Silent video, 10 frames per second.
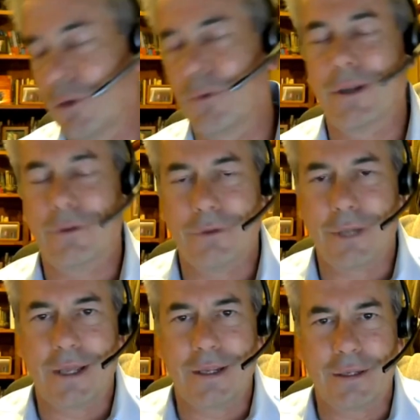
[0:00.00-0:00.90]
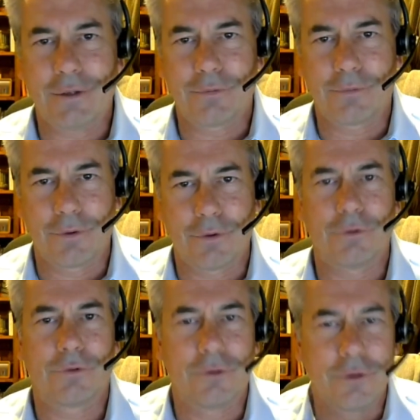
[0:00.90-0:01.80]
the only way to do that is for
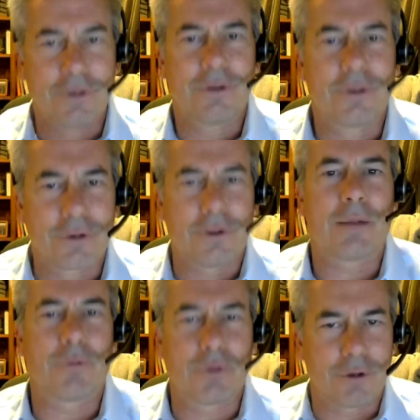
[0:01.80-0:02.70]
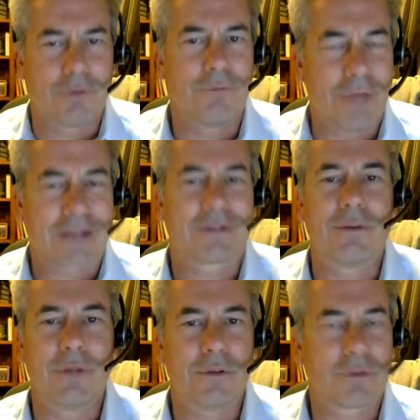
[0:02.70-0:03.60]
those collaborative
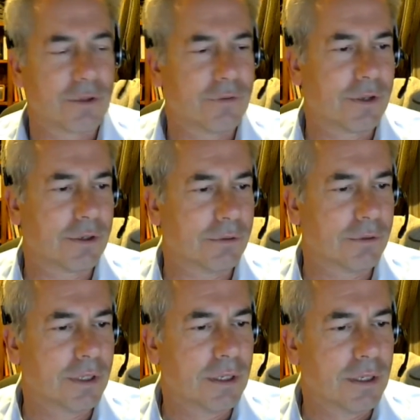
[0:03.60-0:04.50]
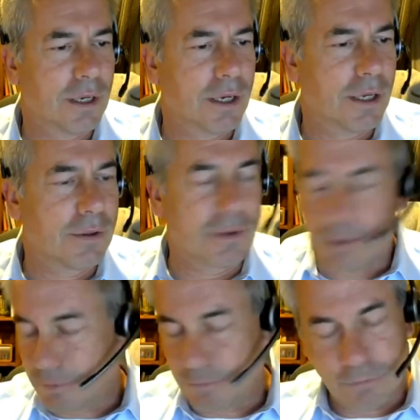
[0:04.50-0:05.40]
activities to continue.
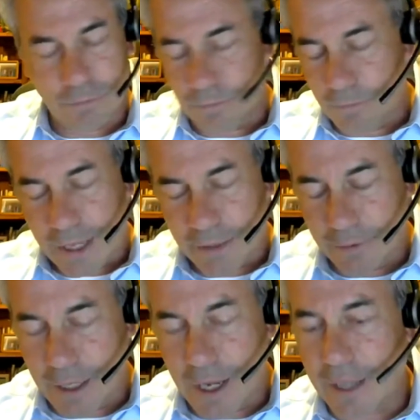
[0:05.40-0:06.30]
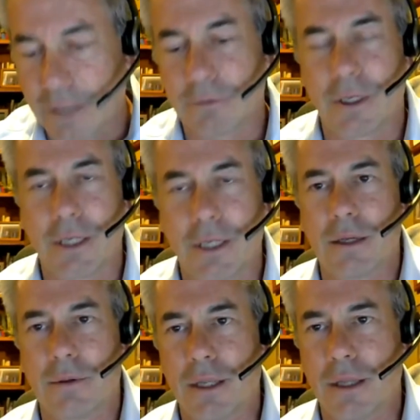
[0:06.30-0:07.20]
LEI,
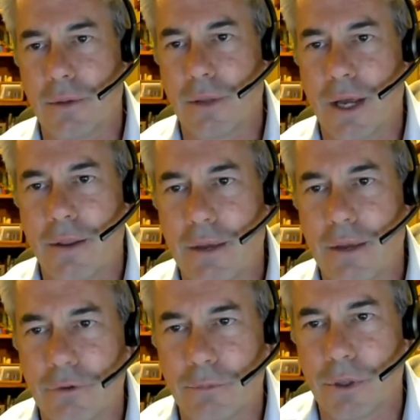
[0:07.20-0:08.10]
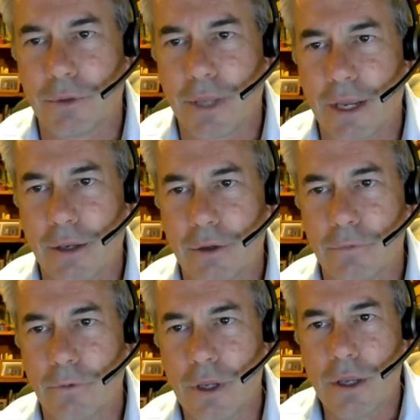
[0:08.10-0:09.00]
right? I mean, a lot of that was built out
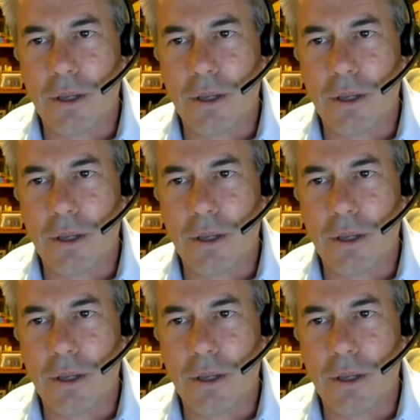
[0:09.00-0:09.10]
of